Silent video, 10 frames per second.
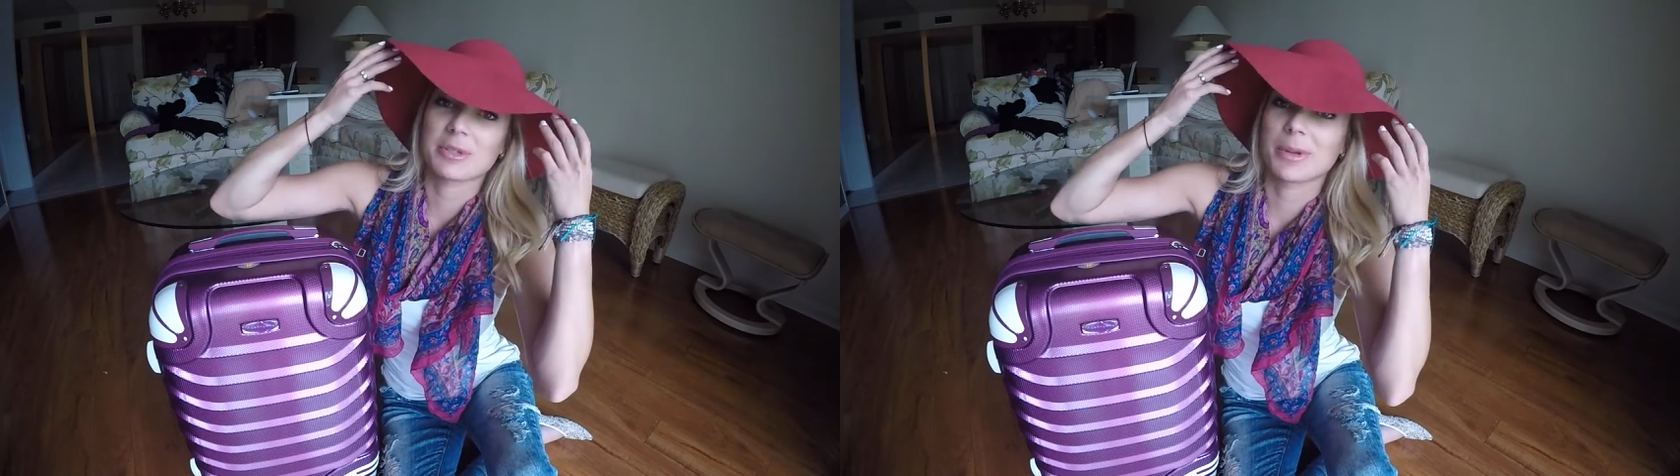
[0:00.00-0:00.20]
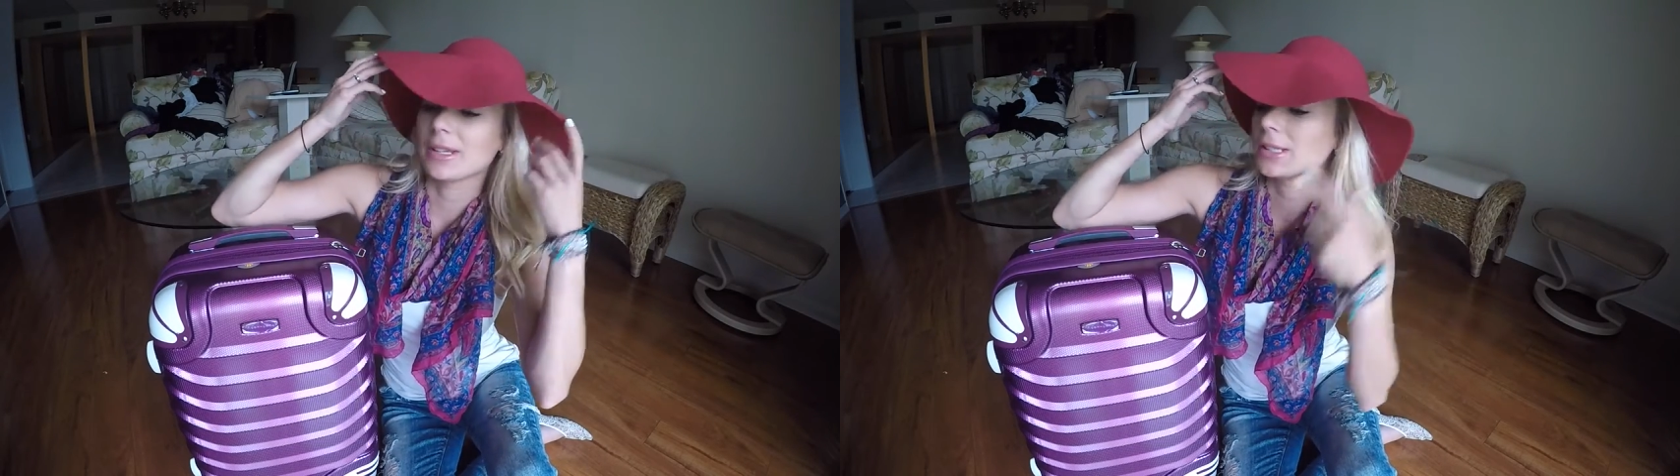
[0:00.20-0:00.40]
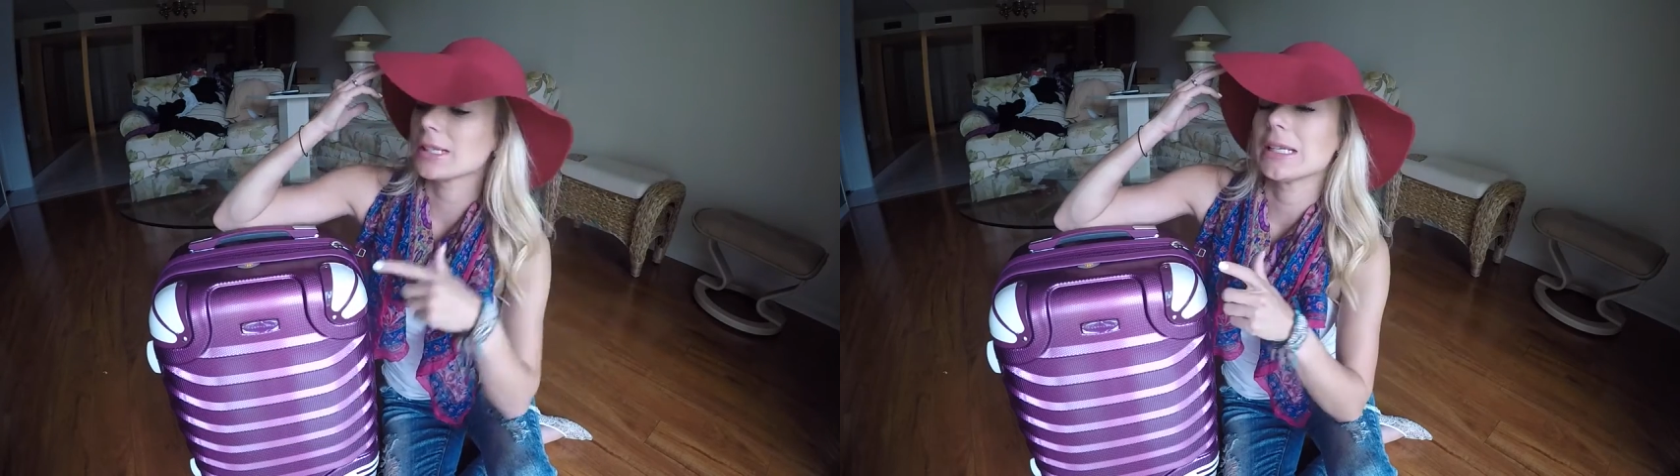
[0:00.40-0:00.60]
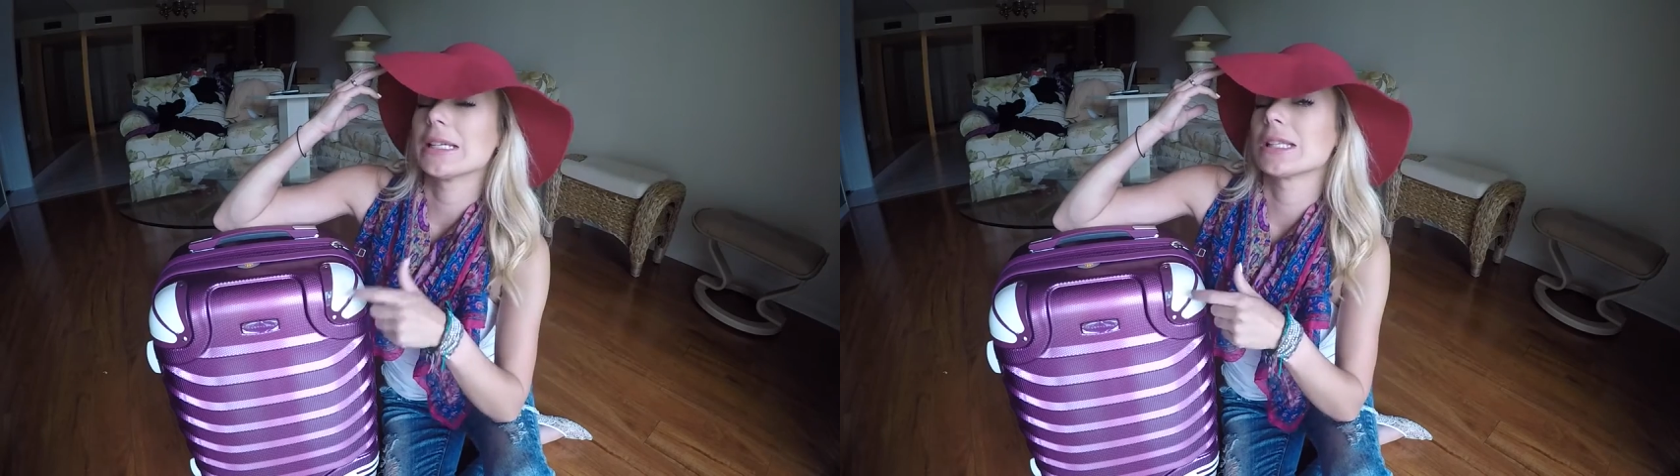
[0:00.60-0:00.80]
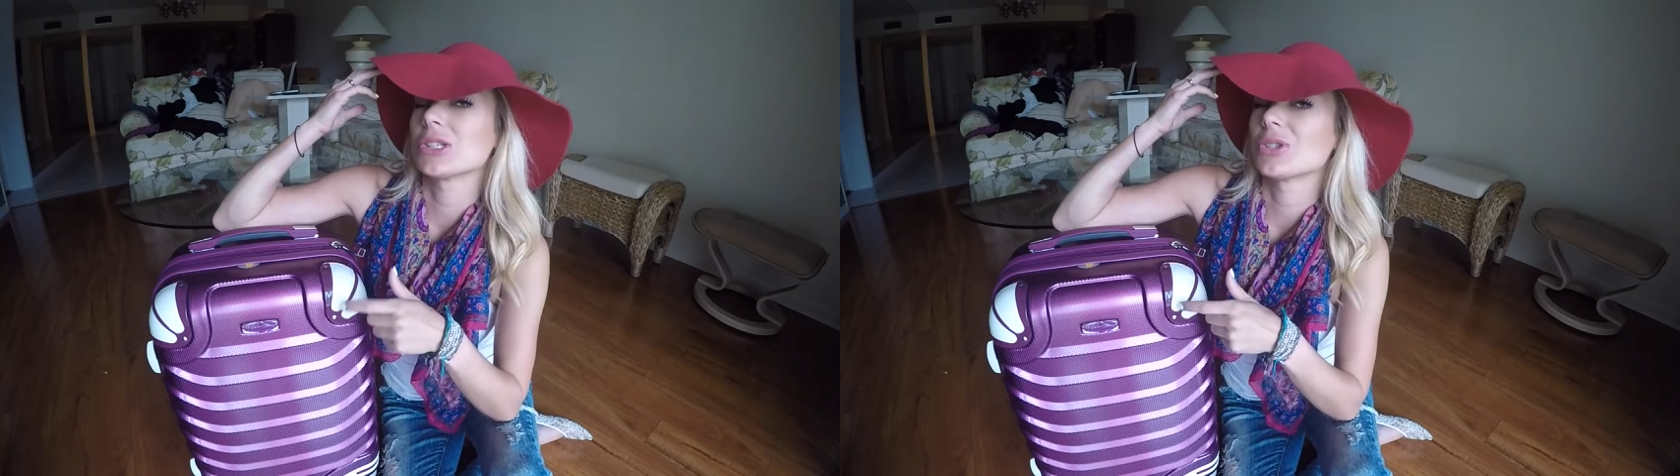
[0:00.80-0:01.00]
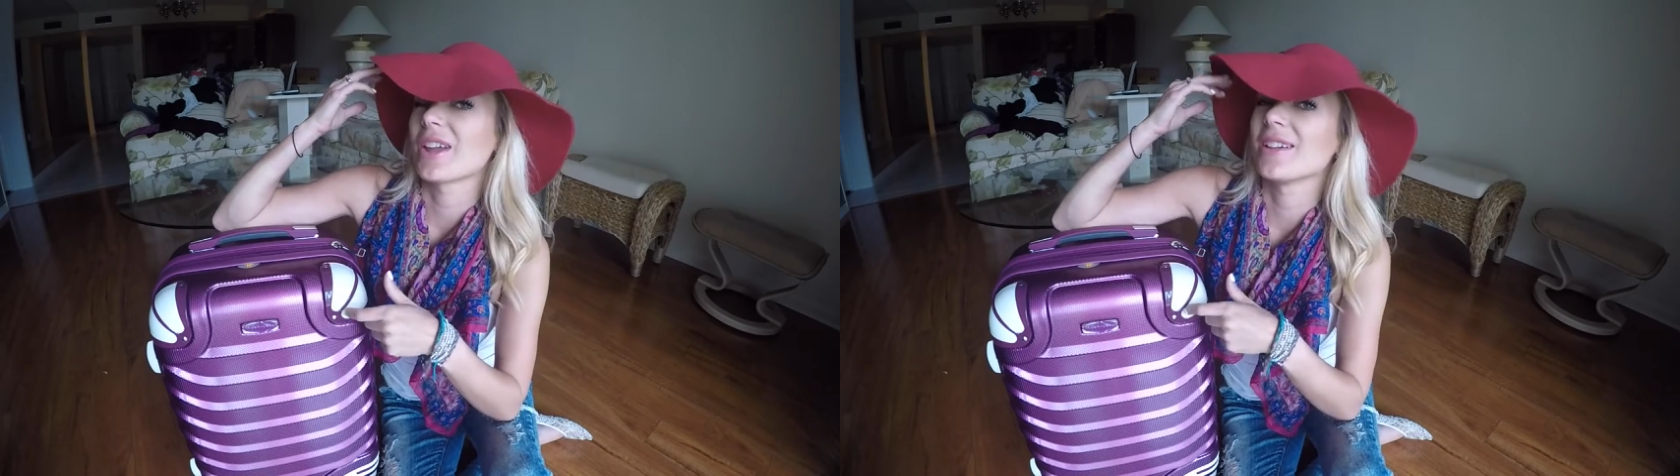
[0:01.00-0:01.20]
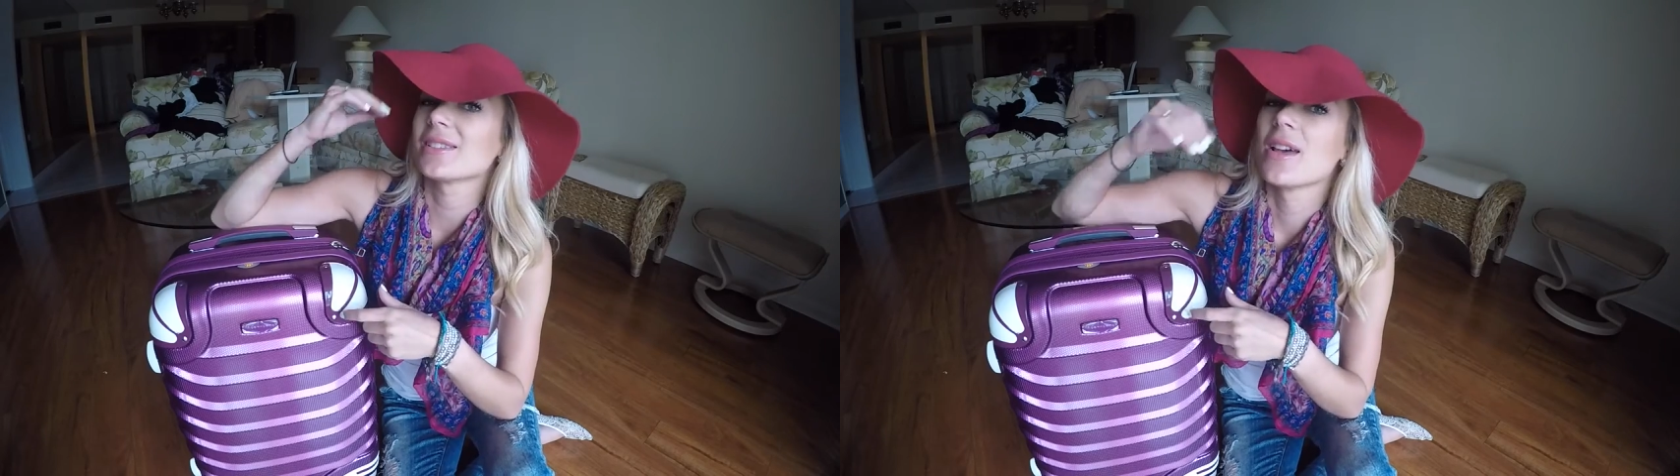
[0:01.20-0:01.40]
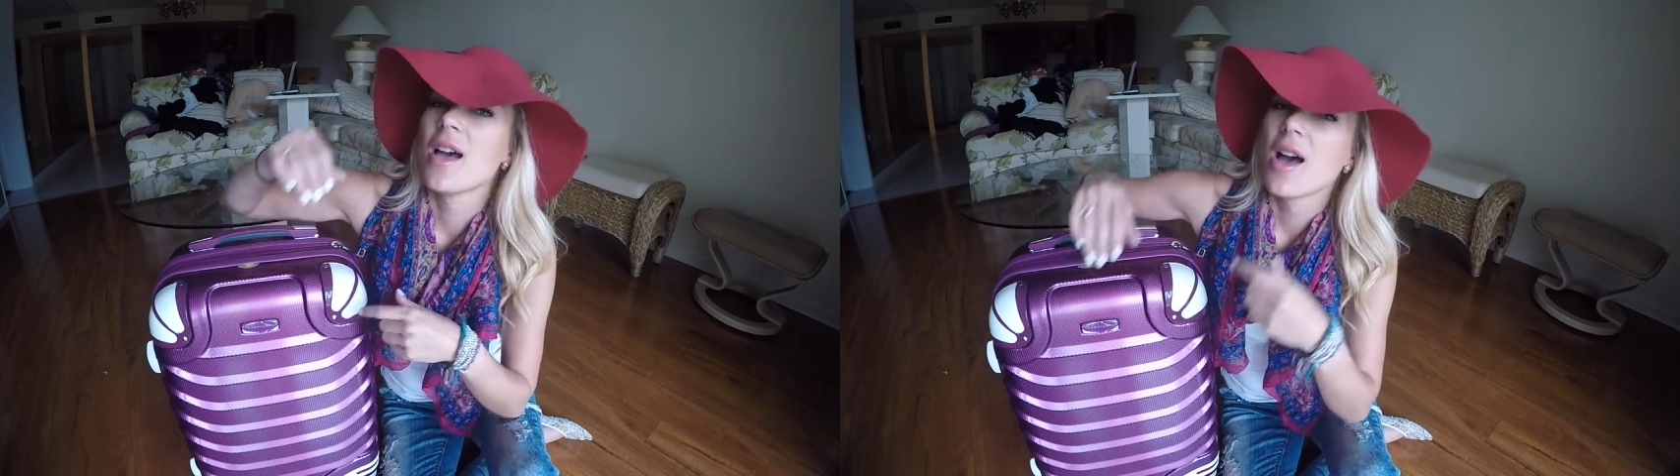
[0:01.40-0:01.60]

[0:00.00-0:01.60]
space in the suitcase.